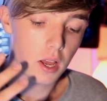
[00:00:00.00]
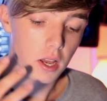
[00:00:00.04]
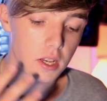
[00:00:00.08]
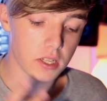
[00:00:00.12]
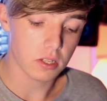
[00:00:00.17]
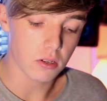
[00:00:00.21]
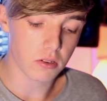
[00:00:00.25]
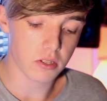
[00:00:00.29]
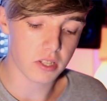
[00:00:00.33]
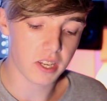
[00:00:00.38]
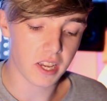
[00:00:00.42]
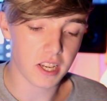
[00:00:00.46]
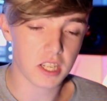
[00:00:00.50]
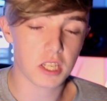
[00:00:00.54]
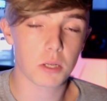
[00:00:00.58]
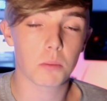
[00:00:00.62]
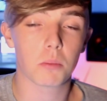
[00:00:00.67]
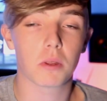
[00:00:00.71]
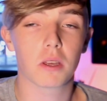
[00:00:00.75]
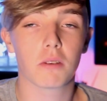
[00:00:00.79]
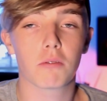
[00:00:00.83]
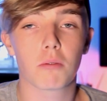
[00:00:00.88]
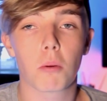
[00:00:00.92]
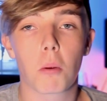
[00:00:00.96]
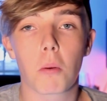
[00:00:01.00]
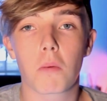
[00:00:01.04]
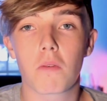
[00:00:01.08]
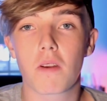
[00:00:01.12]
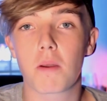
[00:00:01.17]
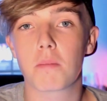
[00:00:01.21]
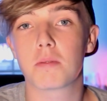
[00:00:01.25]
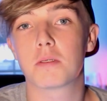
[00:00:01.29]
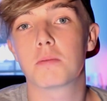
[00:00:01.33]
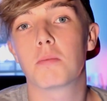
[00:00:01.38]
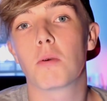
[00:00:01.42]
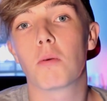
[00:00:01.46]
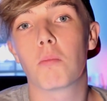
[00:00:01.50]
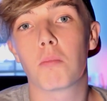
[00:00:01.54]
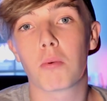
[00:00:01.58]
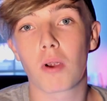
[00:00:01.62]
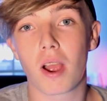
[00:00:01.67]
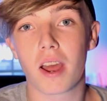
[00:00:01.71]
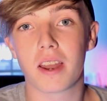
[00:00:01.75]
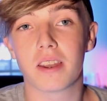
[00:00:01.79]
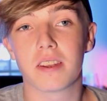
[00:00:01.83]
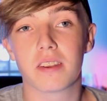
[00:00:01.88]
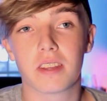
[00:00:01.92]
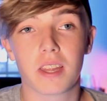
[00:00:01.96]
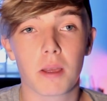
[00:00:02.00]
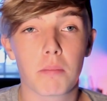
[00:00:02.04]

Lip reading: As long as you get something from a reputable brand,